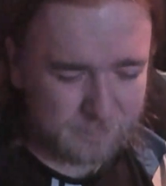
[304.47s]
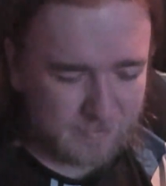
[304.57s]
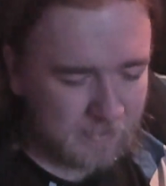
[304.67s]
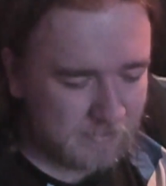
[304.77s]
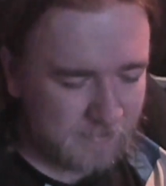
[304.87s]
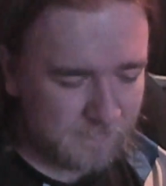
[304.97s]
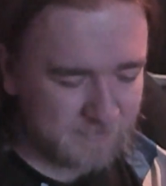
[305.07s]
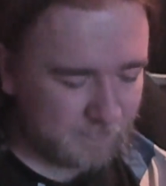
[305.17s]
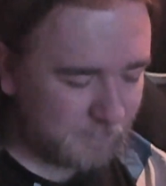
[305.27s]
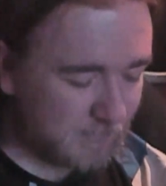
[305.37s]
the
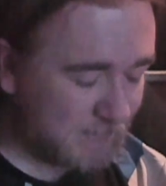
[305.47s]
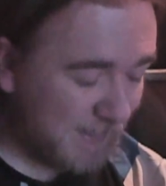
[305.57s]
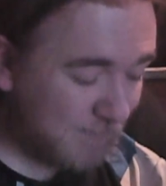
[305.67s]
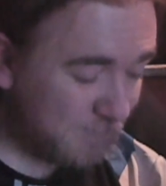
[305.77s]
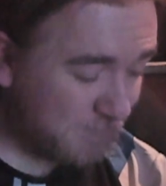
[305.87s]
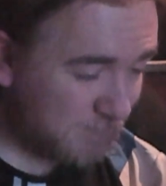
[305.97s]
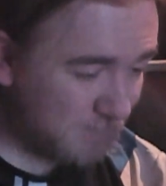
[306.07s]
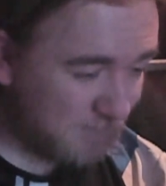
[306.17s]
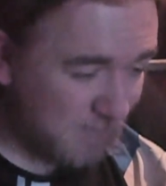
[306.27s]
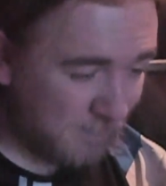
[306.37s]
nearest one went down
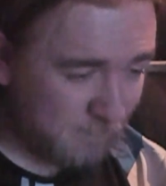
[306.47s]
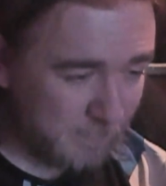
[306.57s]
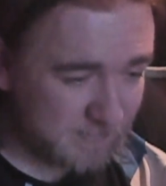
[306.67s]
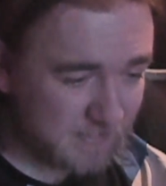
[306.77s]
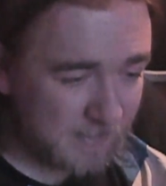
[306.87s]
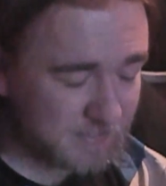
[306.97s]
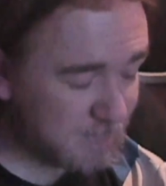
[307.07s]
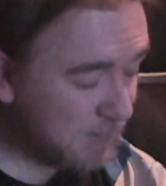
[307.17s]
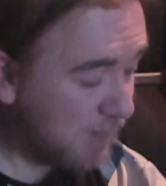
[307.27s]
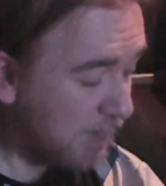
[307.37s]
of
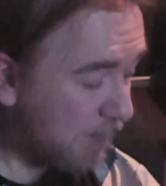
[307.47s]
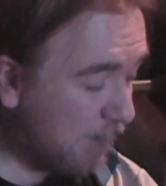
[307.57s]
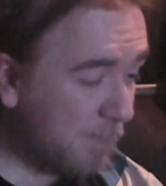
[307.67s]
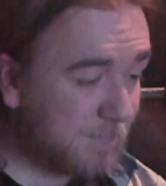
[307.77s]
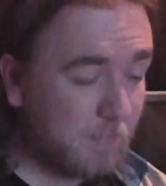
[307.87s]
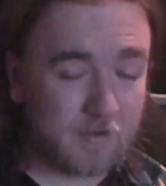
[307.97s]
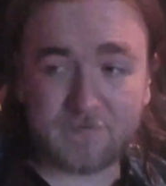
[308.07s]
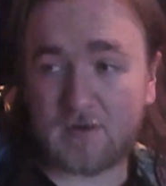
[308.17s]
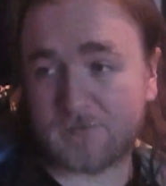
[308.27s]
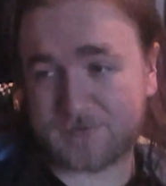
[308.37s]
business. The
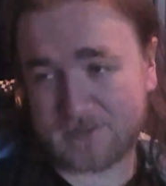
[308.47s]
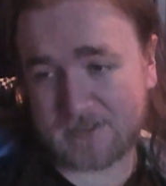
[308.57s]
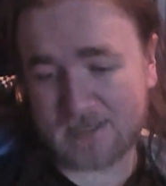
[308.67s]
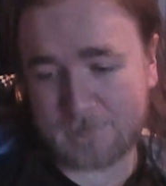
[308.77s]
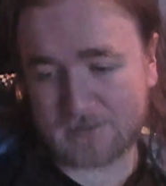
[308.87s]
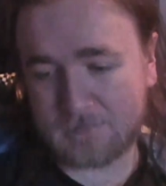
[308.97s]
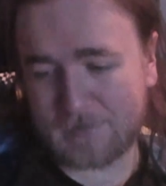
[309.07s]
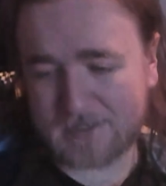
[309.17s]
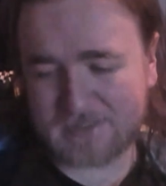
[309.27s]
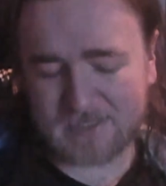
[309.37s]
microphone I've got here is an Amazon
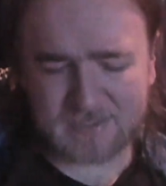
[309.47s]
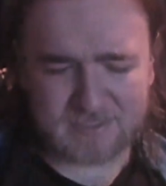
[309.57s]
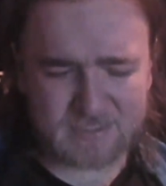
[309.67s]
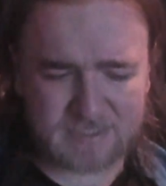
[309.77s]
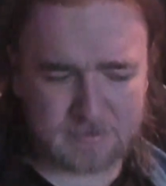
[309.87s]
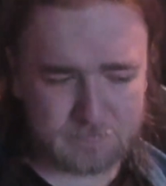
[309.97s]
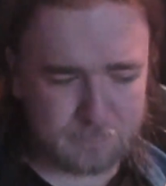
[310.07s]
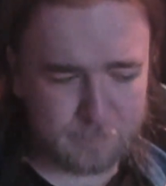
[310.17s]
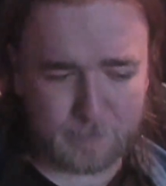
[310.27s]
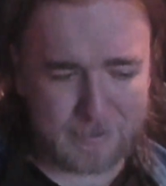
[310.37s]
Basics. It's
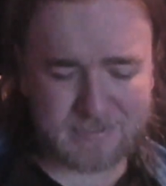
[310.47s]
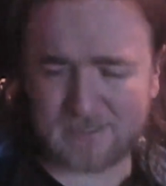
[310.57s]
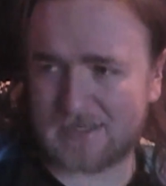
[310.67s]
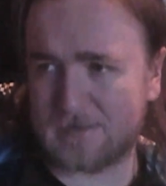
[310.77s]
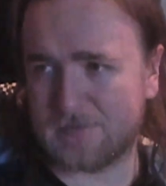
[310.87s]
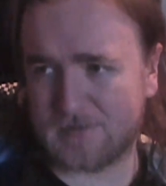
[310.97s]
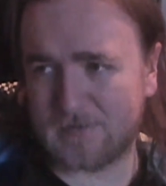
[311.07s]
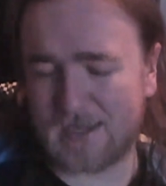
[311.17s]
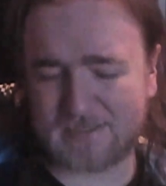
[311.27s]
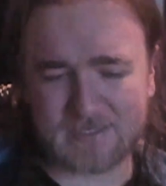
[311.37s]
basically a Blue
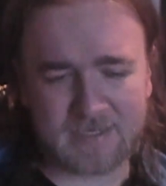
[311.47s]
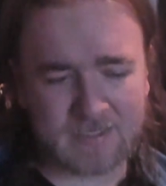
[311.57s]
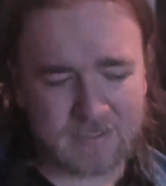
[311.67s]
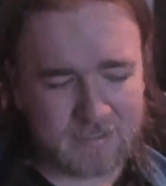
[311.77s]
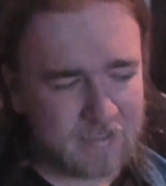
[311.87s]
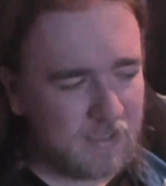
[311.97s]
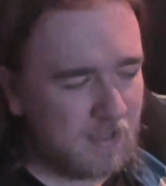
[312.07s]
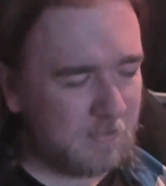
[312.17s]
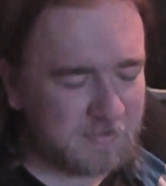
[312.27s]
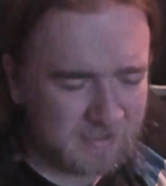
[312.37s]
Yeti.
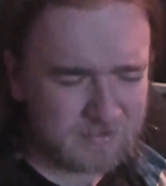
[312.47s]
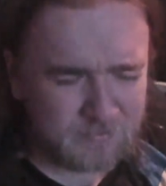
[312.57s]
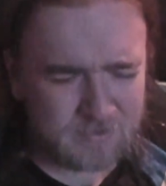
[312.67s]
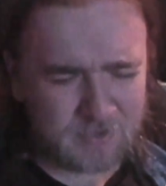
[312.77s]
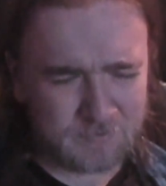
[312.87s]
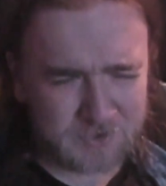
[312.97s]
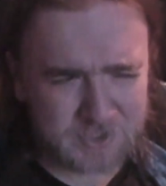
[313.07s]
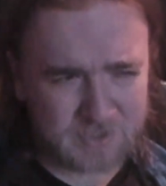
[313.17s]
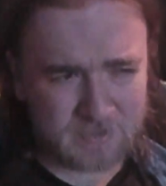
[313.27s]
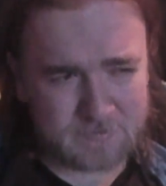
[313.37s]
I think they do a new one
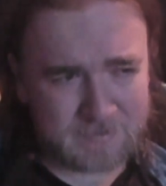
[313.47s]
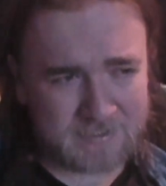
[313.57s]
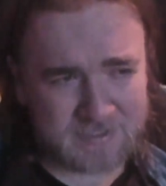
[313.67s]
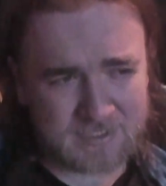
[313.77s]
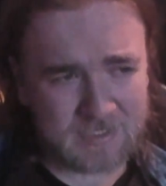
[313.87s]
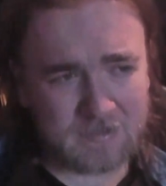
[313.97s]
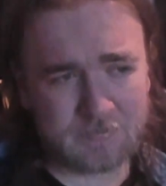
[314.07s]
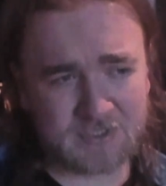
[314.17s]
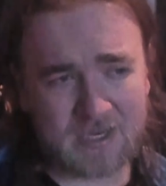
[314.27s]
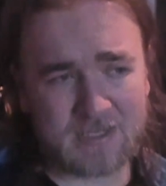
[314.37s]
that's USB-C,
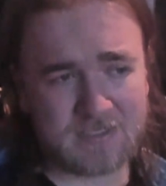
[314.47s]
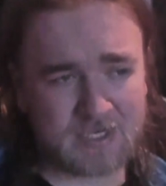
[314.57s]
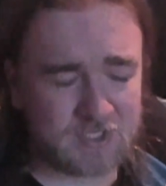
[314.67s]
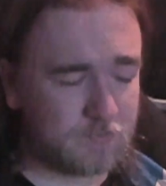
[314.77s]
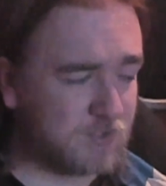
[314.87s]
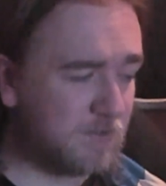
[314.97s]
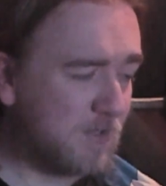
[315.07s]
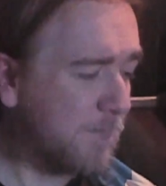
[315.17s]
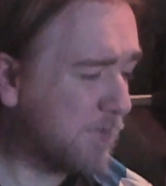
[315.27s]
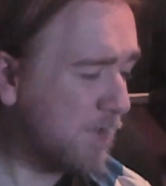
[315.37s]
which has actual
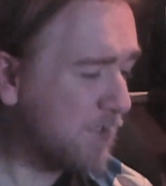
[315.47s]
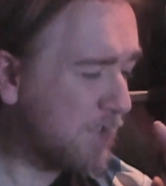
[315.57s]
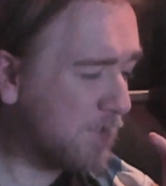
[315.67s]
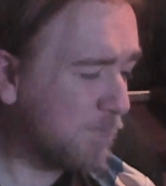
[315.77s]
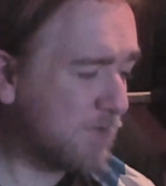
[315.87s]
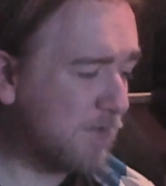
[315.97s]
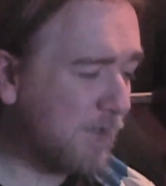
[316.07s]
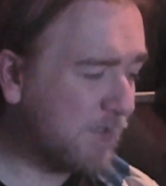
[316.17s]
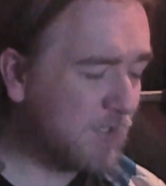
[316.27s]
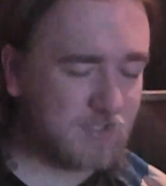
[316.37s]
tuning knobs on this. This one's got
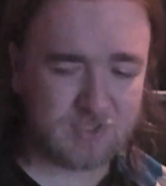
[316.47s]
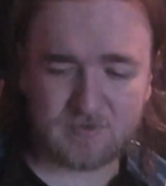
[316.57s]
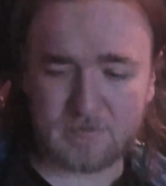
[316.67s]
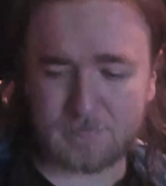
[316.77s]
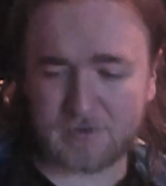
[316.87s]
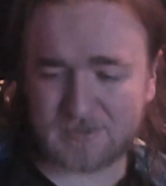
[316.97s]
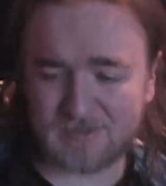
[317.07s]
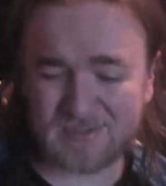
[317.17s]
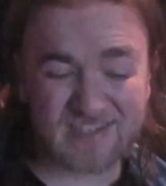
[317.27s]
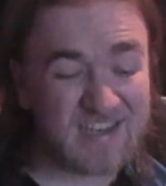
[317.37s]
like touchscreen
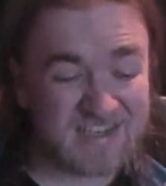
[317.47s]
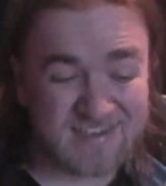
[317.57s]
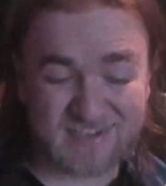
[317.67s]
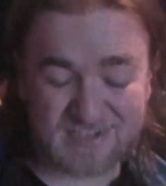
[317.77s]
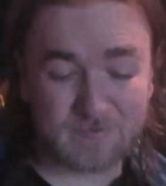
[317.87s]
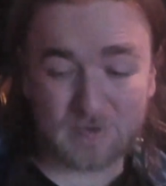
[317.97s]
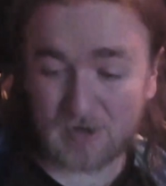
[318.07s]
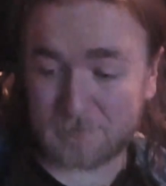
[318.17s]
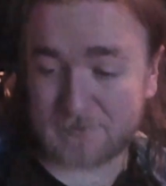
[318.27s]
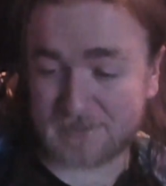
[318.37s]
buttons. It doesn't
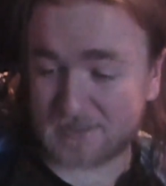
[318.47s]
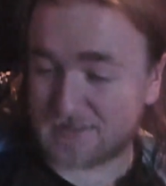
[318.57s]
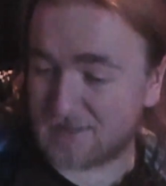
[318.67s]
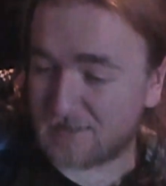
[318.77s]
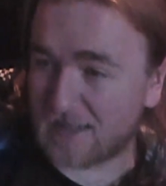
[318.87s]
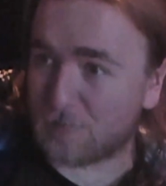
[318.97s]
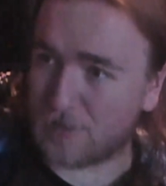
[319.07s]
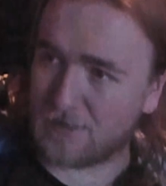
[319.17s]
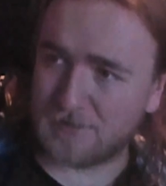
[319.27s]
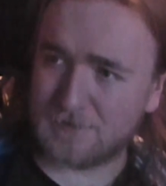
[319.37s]
work particularly well.